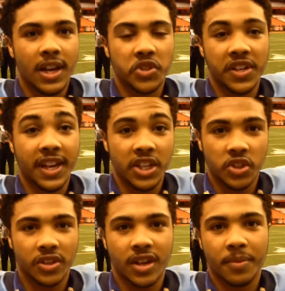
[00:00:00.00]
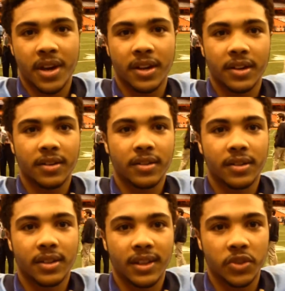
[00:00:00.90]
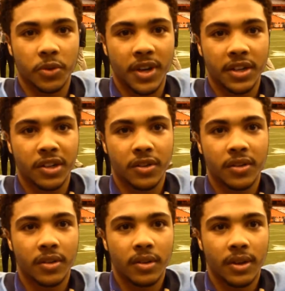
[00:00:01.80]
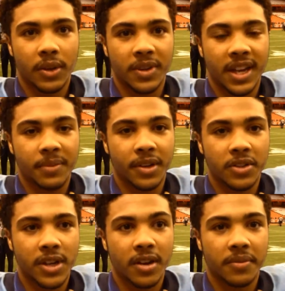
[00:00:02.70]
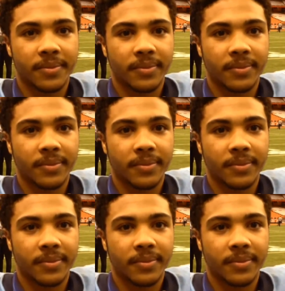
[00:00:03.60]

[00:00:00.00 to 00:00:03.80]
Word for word: That's what he got drilled in our mind, and that's what we had to do. And we came out on top.